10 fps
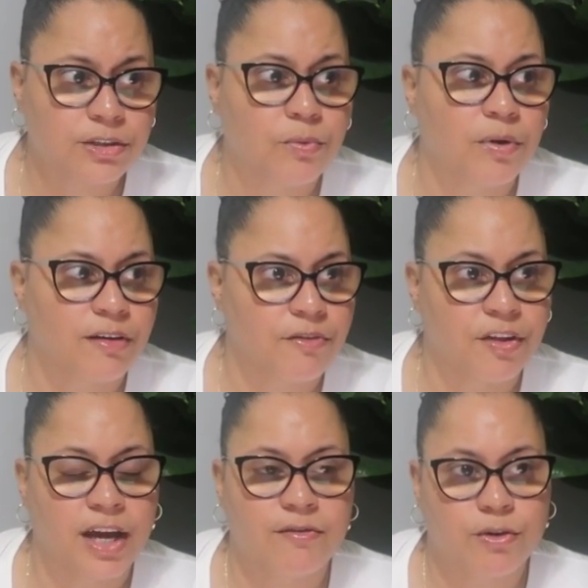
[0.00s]
So whenever
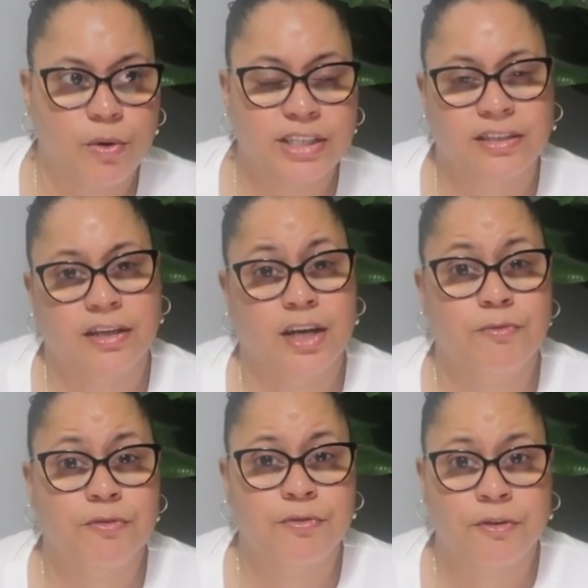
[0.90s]
they have a question, they
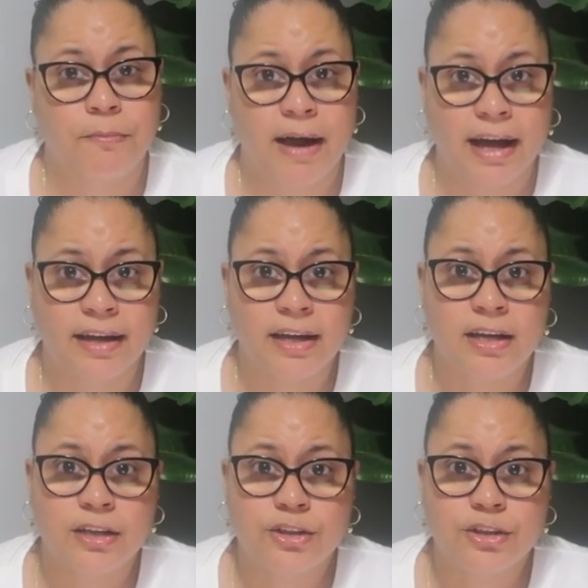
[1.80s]
can refer back